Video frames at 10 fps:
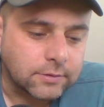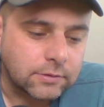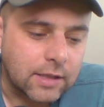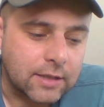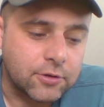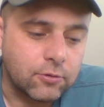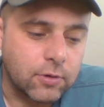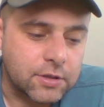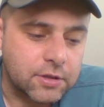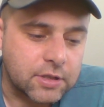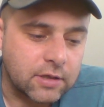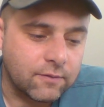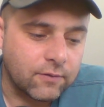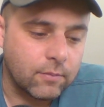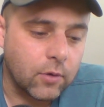I got two questions here
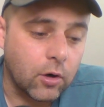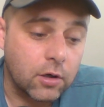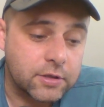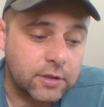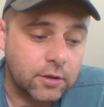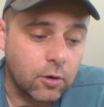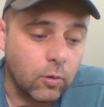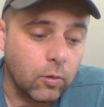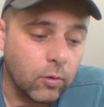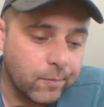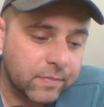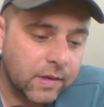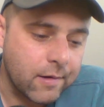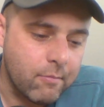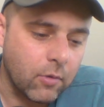from Austin Cole.
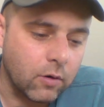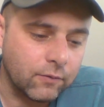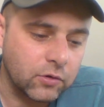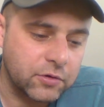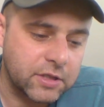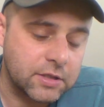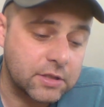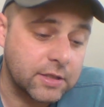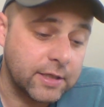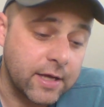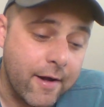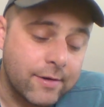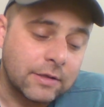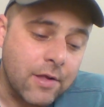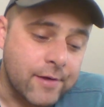Marvel or D C?
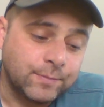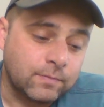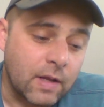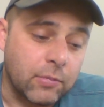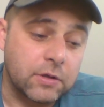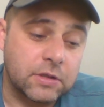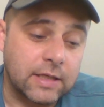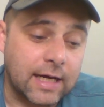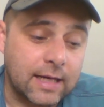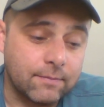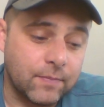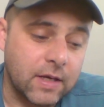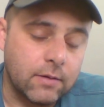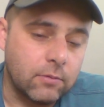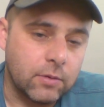Personally, I
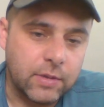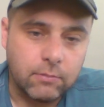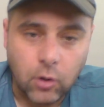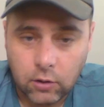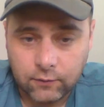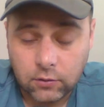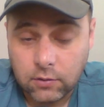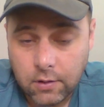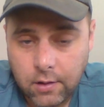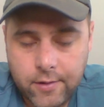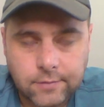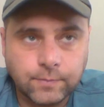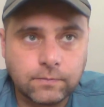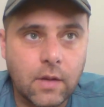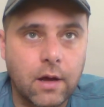it, it would be Marvel.
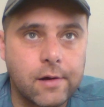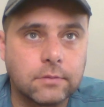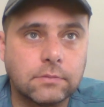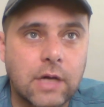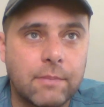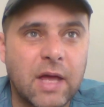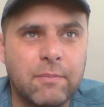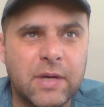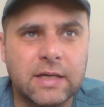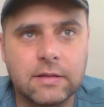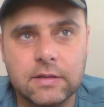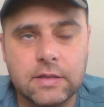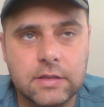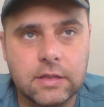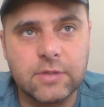Um, I'm not big into D
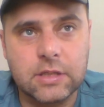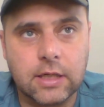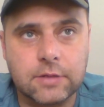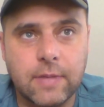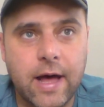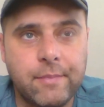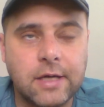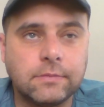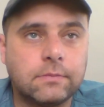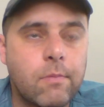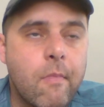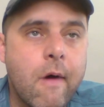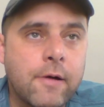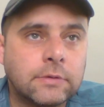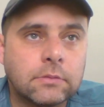C besides Batman,
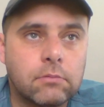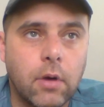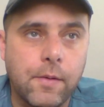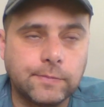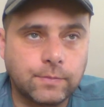but